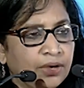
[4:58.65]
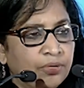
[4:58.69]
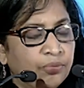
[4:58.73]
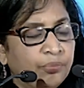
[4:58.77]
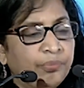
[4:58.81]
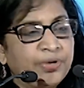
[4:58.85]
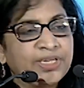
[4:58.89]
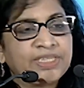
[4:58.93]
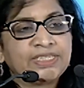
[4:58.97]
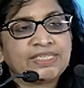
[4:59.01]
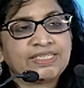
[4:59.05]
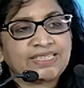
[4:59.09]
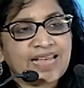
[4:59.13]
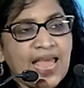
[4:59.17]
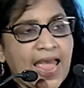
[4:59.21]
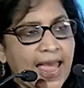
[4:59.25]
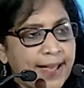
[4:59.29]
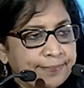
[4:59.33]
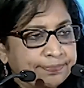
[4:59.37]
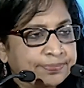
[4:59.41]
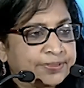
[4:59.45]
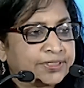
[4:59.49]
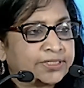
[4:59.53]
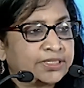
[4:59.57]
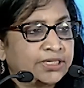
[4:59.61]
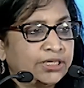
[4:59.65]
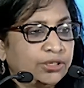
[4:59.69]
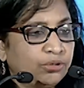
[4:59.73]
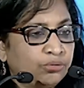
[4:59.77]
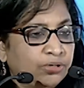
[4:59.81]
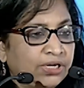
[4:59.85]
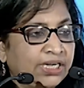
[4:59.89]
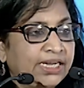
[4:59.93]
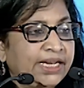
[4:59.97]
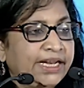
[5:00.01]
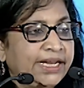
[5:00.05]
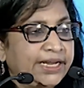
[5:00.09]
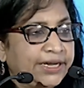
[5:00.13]
which is
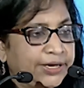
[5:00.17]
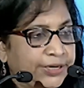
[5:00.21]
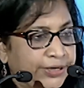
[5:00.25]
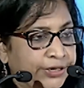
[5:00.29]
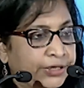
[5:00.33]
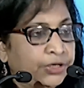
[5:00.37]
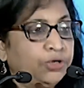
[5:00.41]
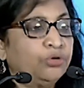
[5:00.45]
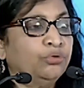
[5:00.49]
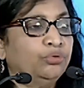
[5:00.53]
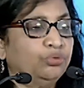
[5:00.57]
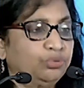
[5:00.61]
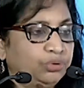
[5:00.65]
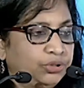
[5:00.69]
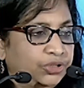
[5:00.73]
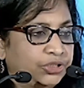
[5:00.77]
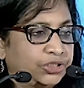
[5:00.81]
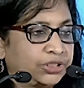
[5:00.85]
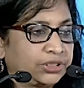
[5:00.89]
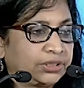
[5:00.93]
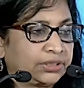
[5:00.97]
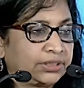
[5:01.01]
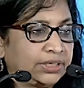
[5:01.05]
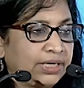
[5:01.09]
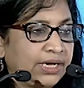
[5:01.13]
absolutely huge.